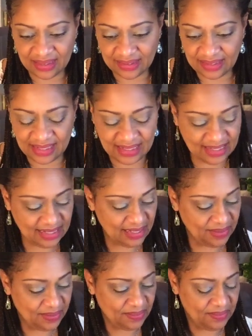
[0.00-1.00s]
let's
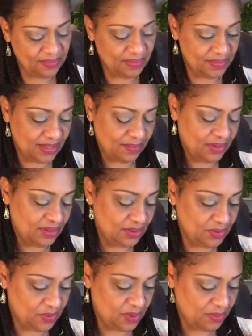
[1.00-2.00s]
see. Let's
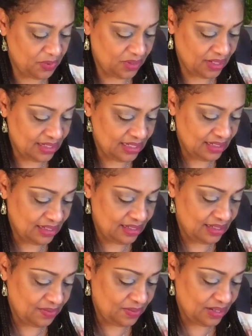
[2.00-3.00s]
do one more and then
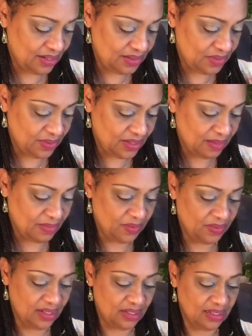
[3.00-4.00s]
see what else we come up
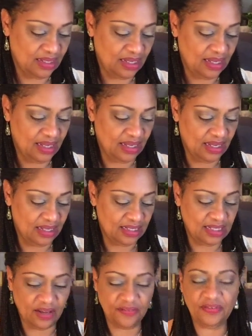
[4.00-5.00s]
with.
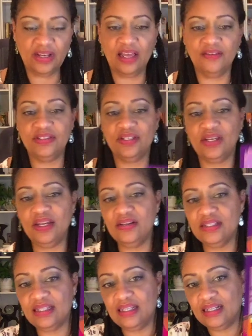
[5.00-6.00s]
Self-love. So
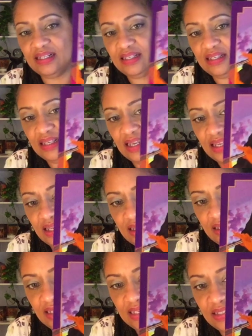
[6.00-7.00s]
here's
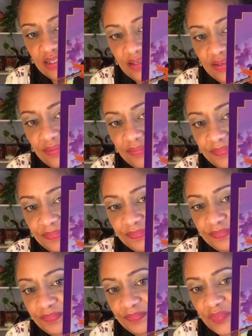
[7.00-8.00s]
Lizzo.
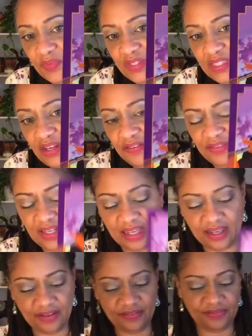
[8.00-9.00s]

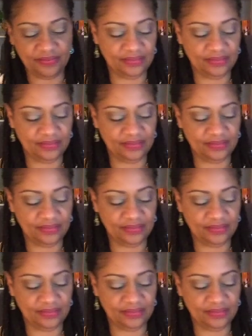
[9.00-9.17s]
Self-love.